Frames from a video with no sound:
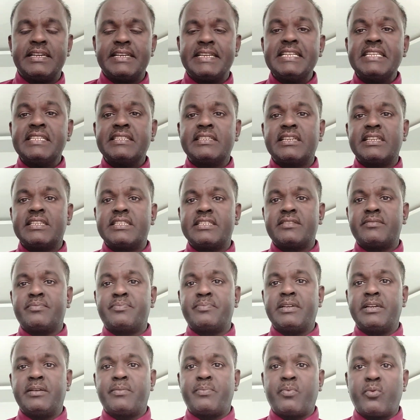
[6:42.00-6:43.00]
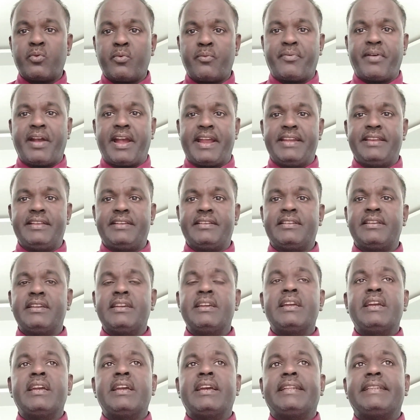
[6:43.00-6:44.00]
risk assessment profiling.
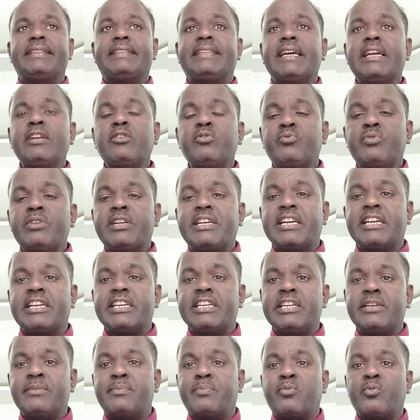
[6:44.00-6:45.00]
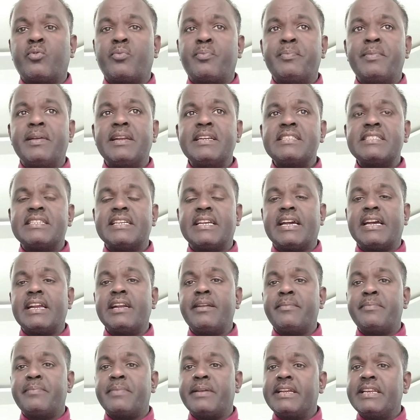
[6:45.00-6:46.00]
Then we can improvements,
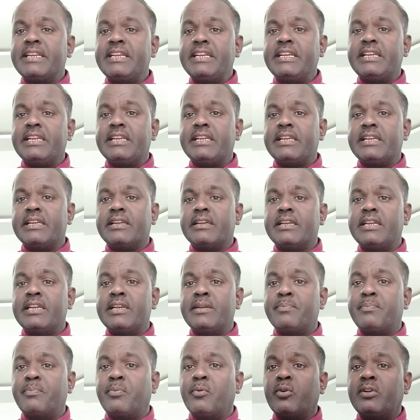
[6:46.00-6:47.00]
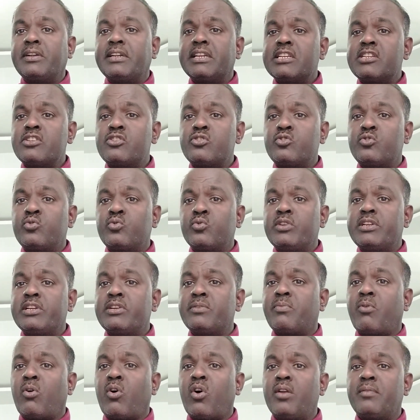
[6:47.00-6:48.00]
and very important to
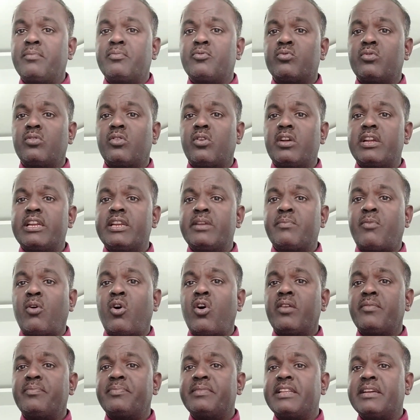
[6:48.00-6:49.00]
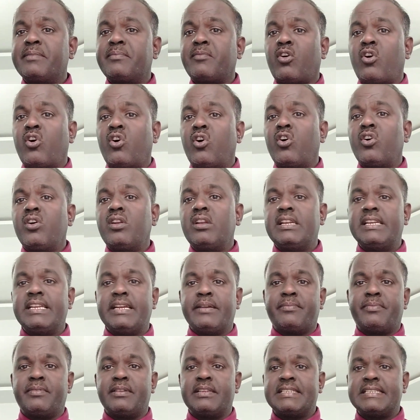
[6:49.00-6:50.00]
involve them all
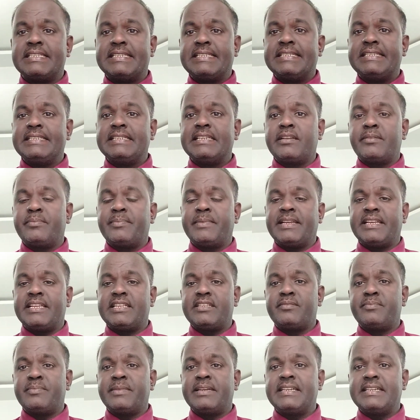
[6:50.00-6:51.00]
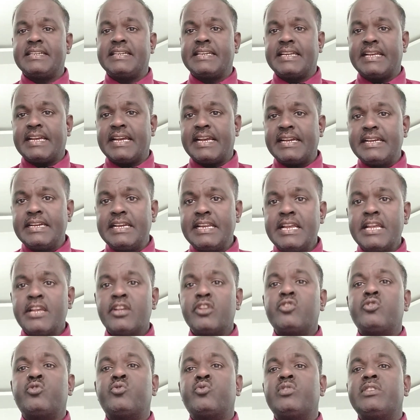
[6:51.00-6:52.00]
levels, senior management and
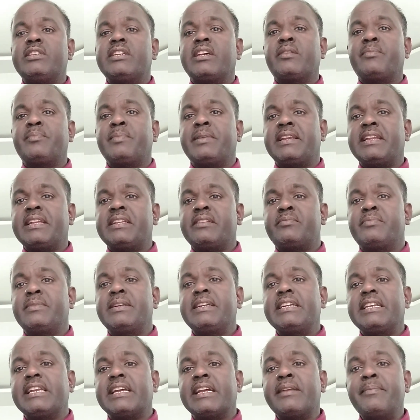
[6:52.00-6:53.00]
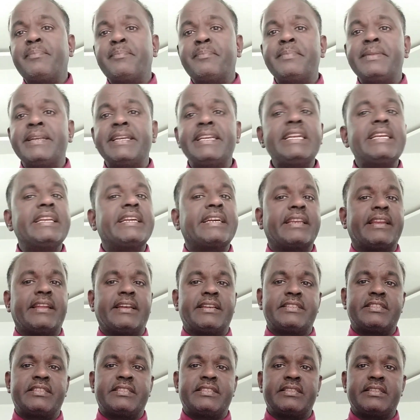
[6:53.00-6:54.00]
junior management and middle
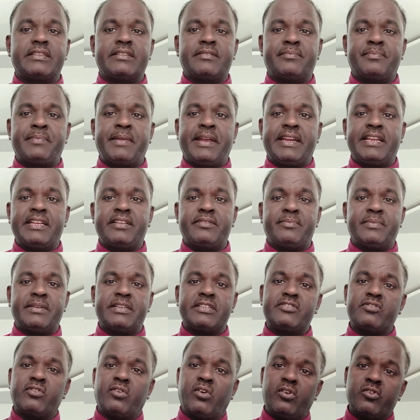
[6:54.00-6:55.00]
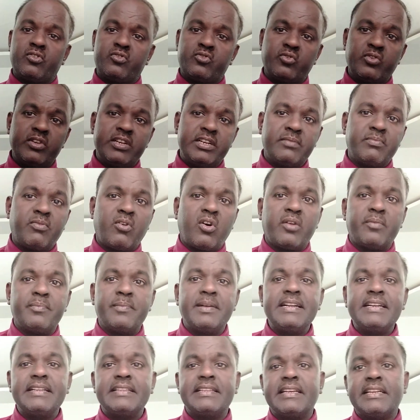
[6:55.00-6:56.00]
class managements also
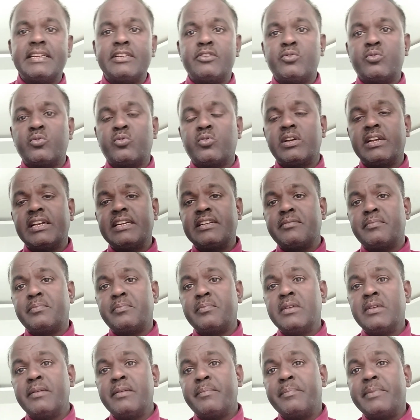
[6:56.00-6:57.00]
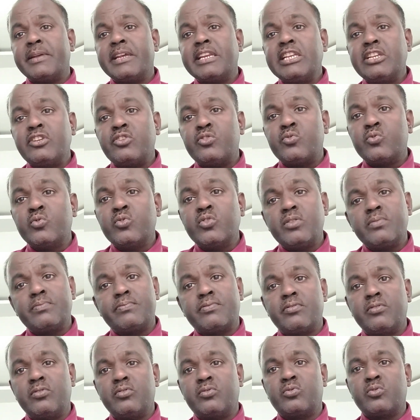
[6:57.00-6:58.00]
involvement. Then you can very
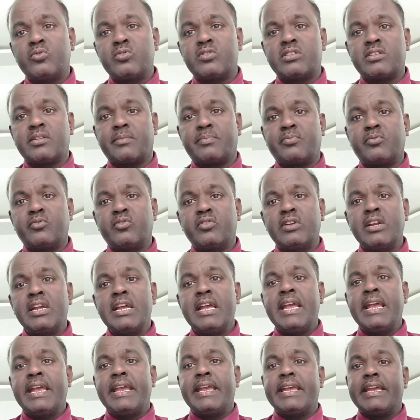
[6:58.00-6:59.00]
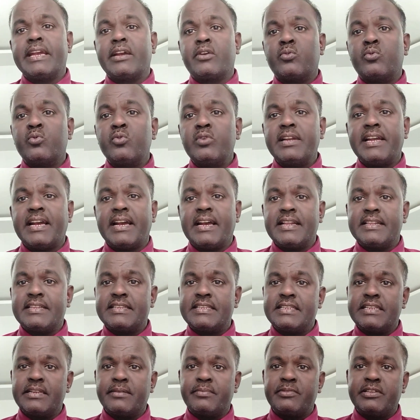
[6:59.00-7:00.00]
useful to support a good health
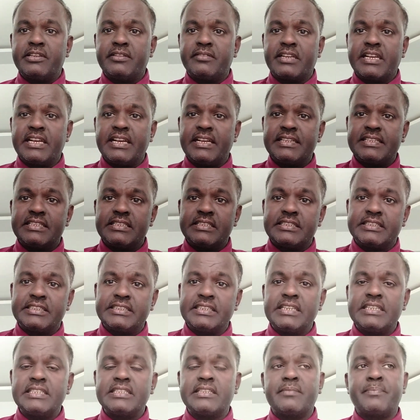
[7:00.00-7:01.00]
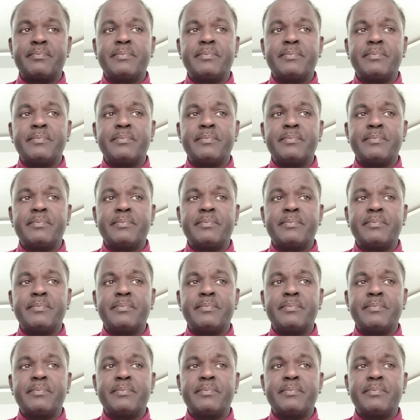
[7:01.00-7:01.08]
safety cultures,